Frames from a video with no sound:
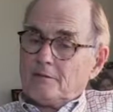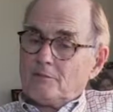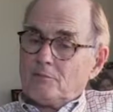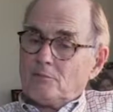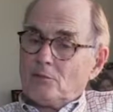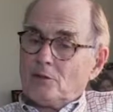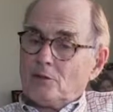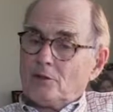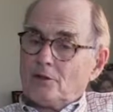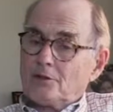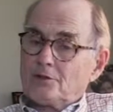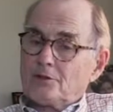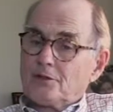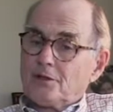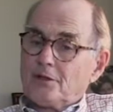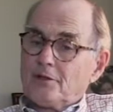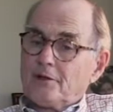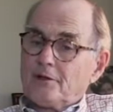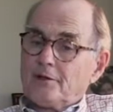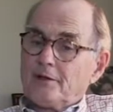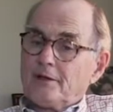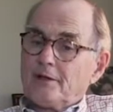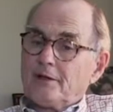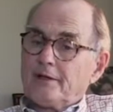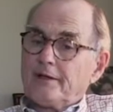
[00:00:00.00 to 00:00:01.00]

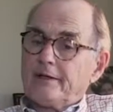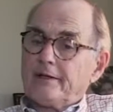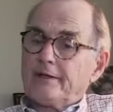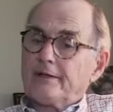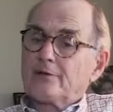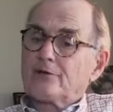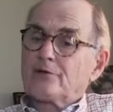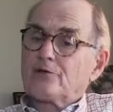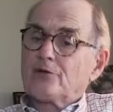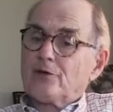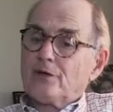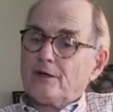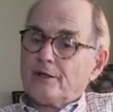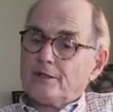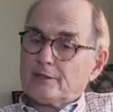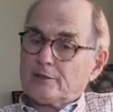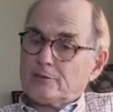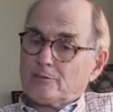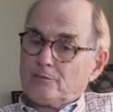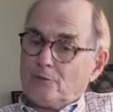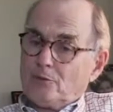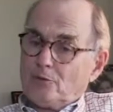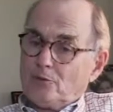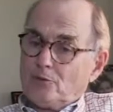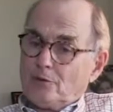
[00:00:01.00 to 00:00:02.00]
military air
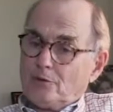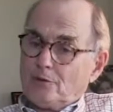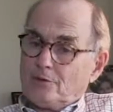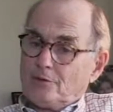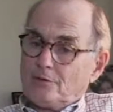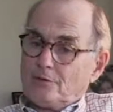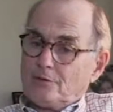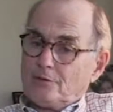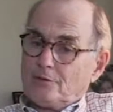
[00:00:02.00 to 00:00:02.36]
transport